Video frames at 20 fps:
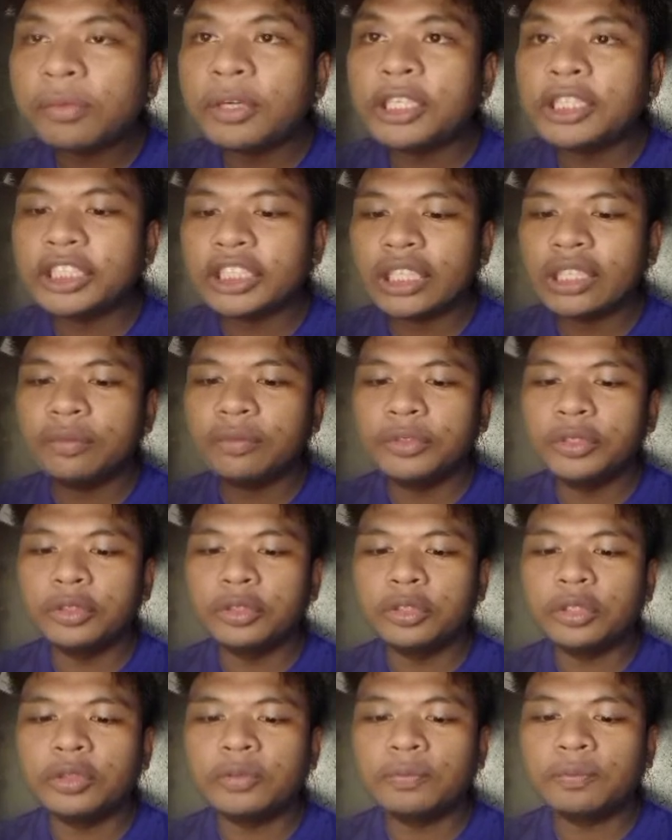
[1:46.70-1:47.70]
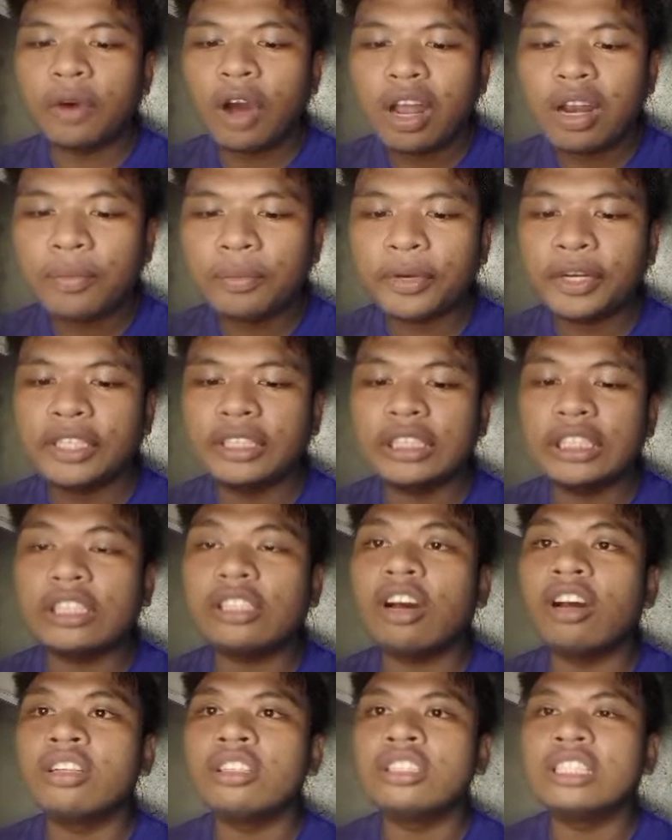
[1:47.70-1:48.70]
commercial use polymers
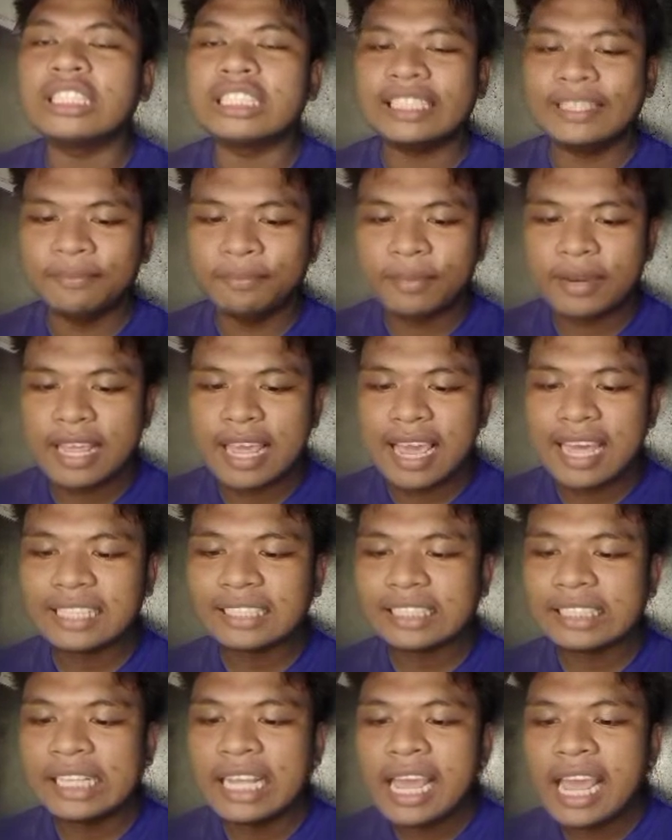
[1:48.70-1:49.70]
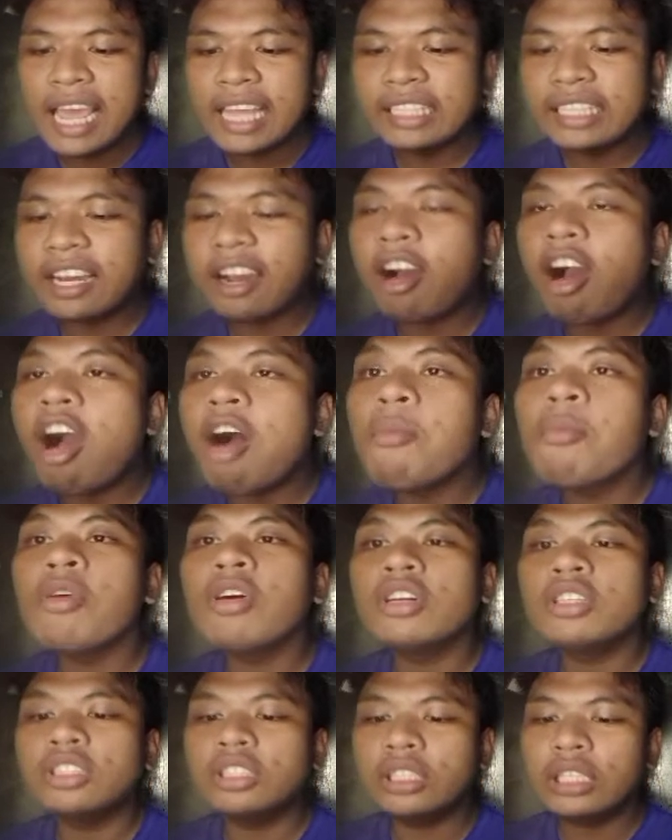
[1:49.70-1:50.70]
is all the simplest and the
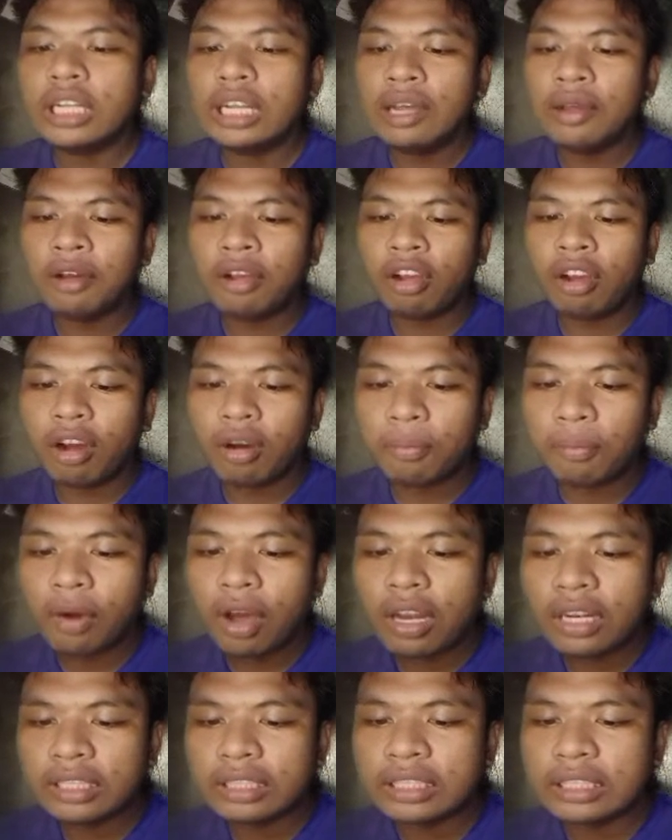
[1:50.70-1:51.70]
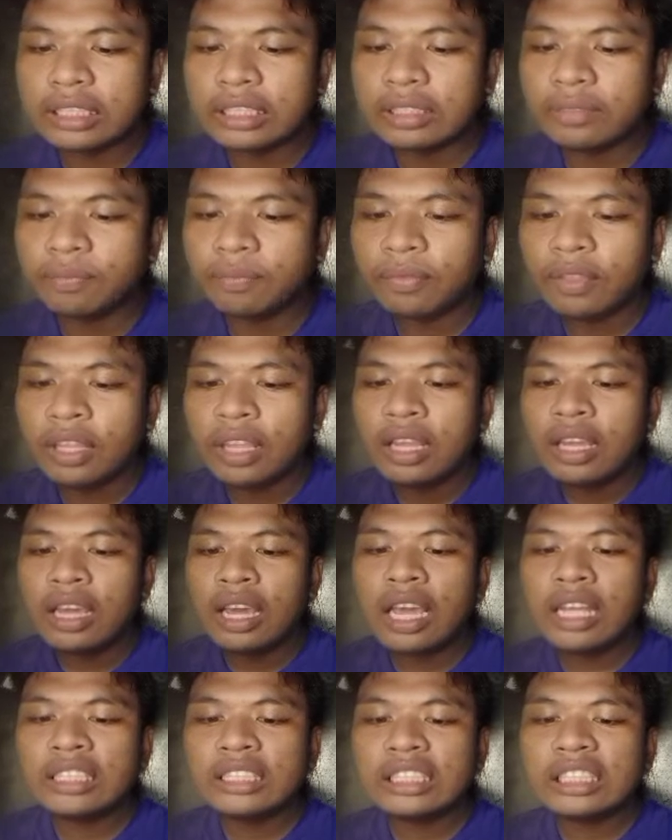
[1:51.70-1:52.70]
common
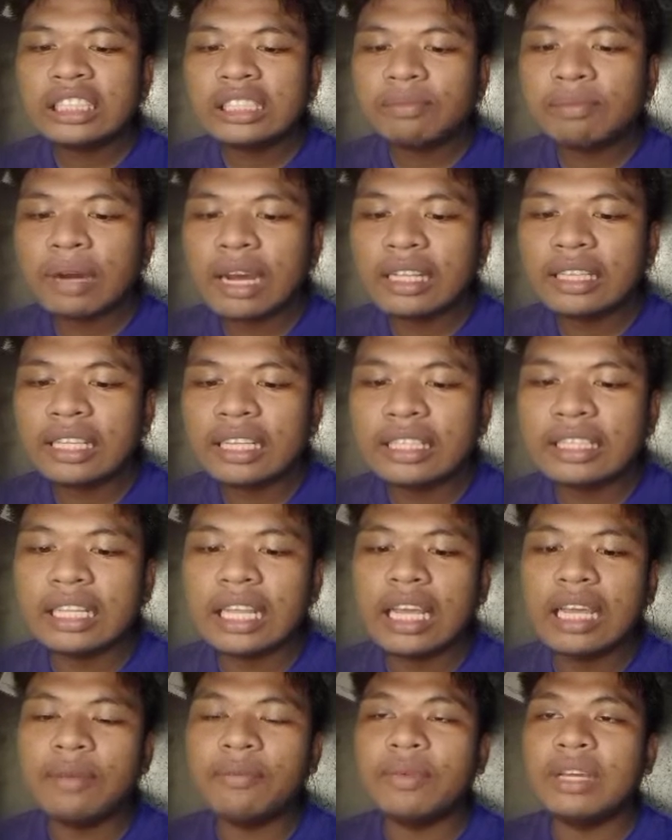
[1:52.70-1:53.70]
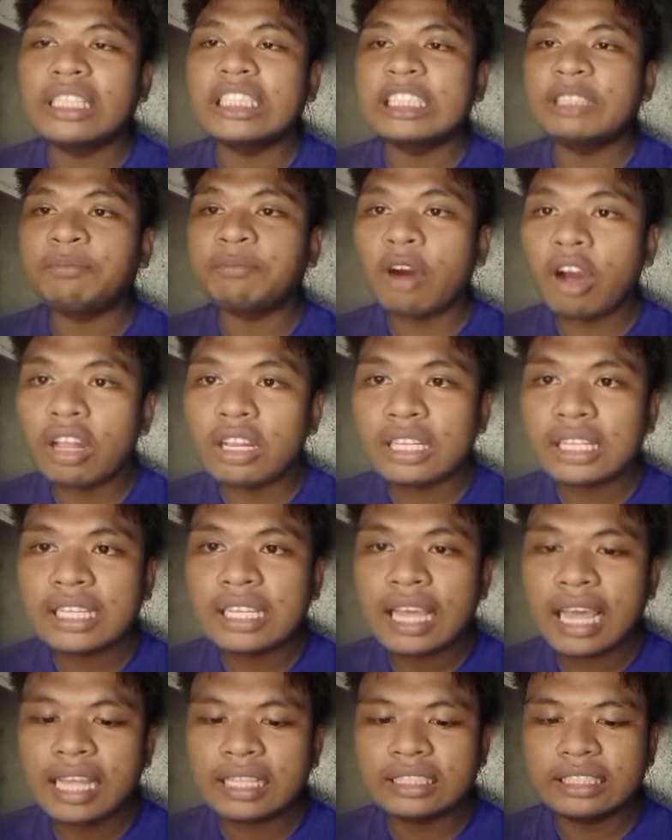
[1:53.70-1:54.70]
polythene. Its systematic name is
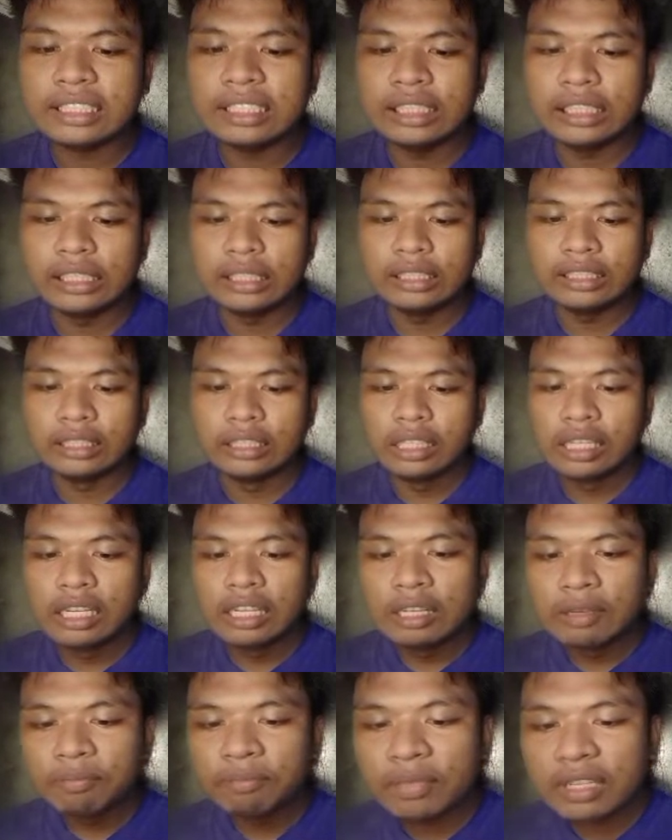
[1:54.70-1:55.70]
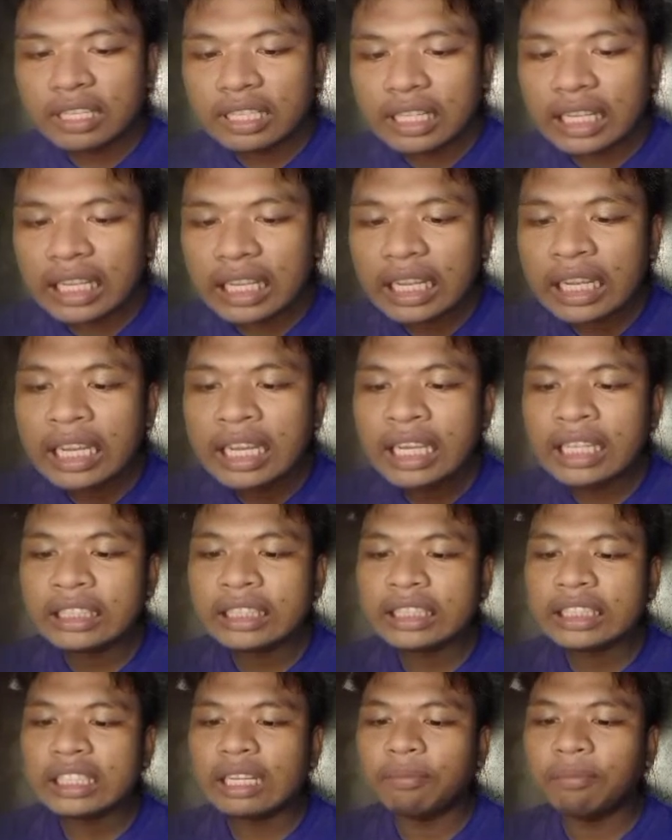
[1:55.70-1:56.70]
polyethylene, meaning
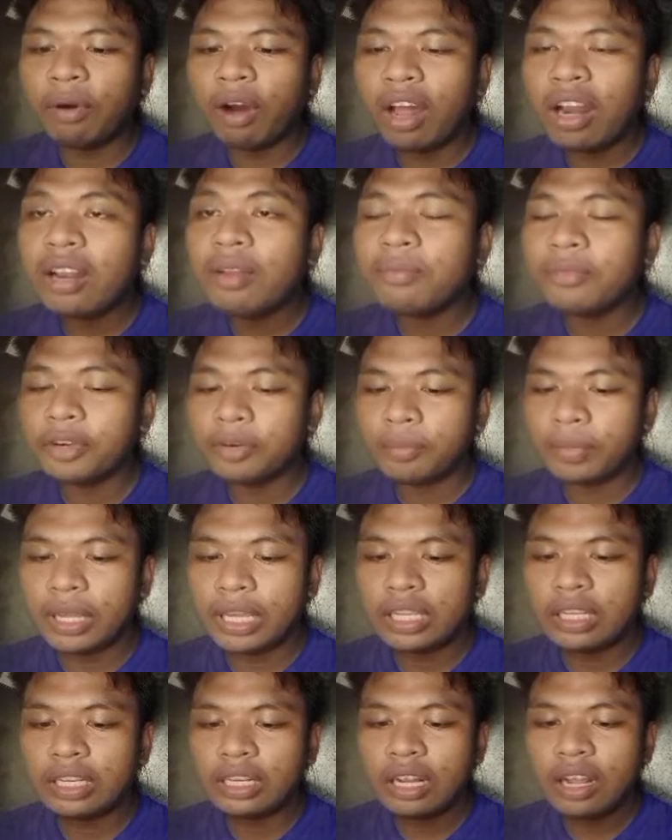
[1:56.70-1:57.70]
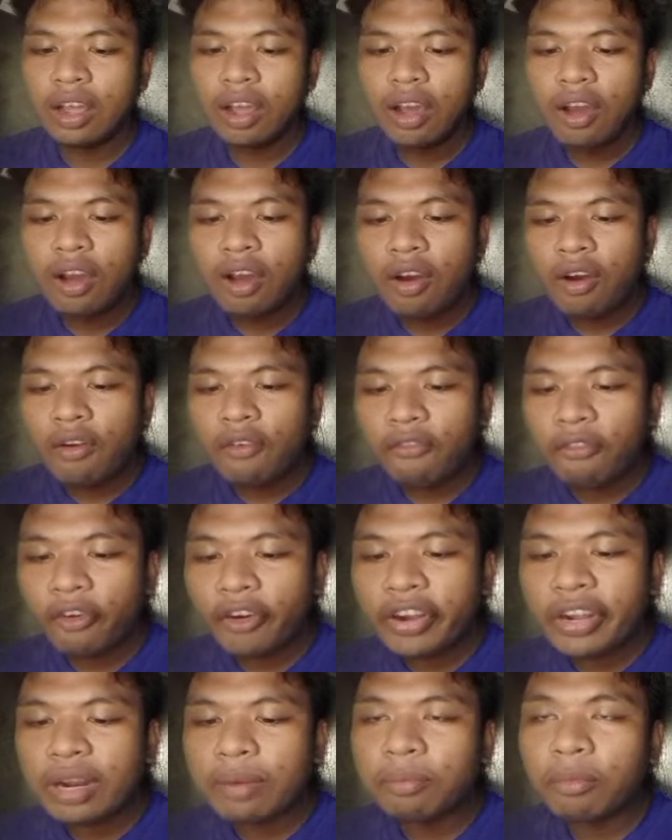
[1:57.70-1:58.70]
it is a polymer made
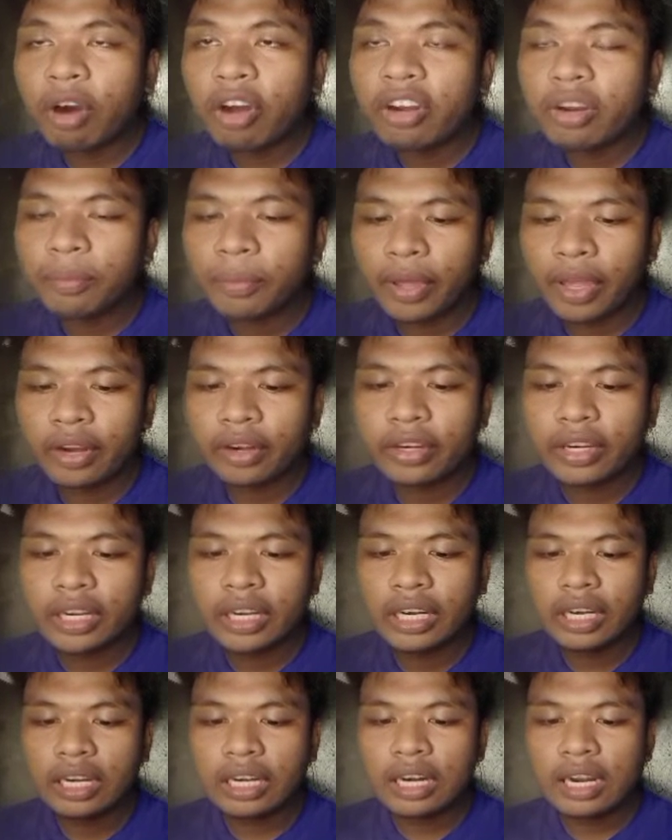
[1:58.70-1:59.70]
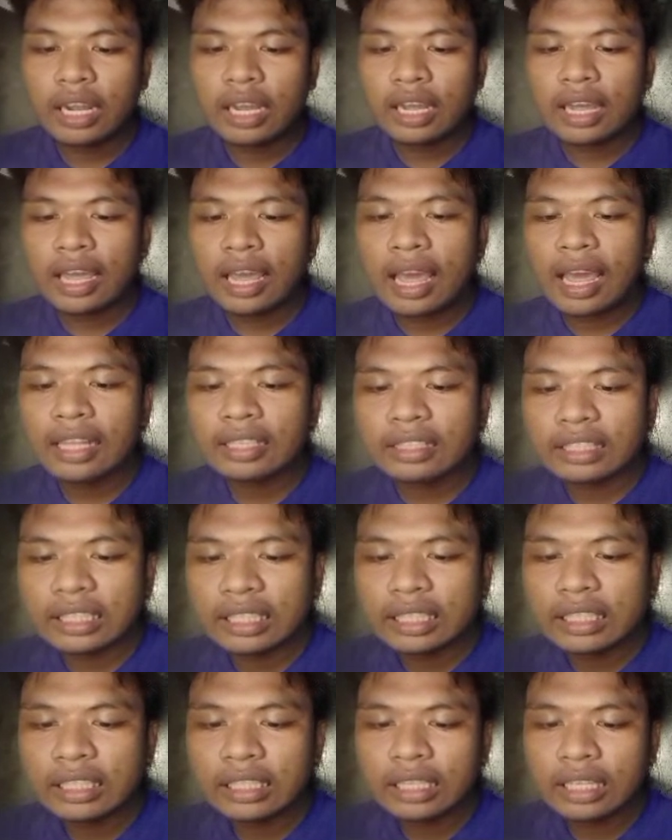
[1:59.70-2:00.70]
for the monomer
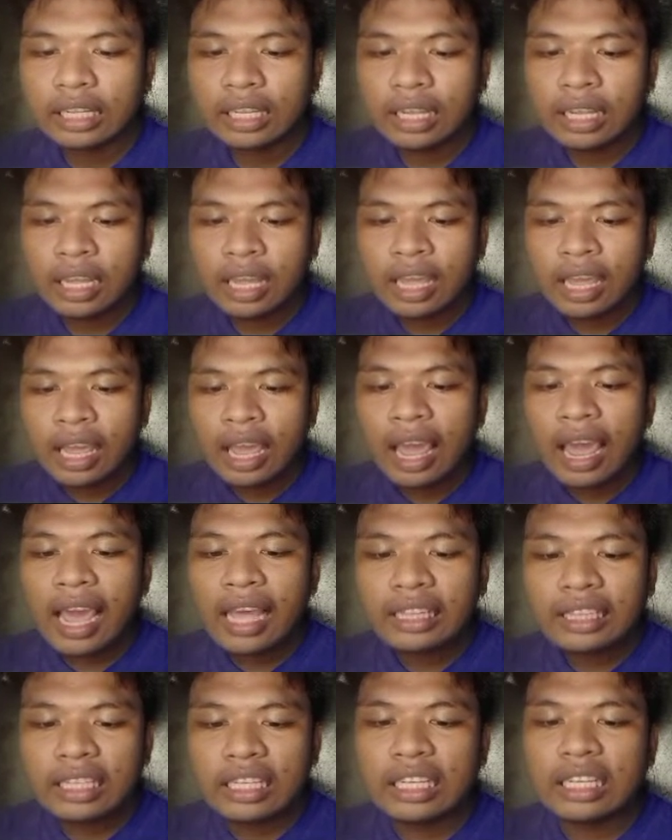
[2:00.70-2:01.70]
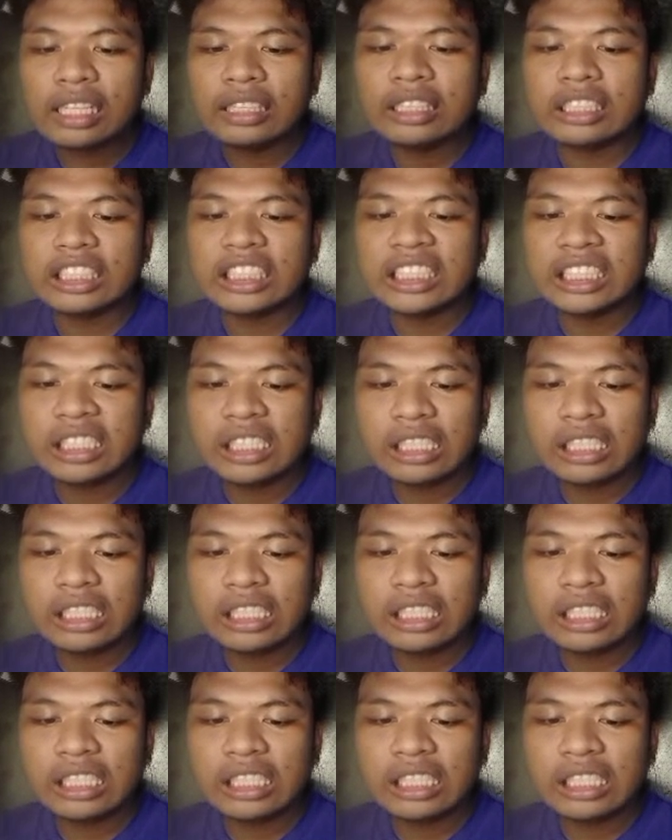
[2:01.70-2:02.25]
ethene. Ethene is a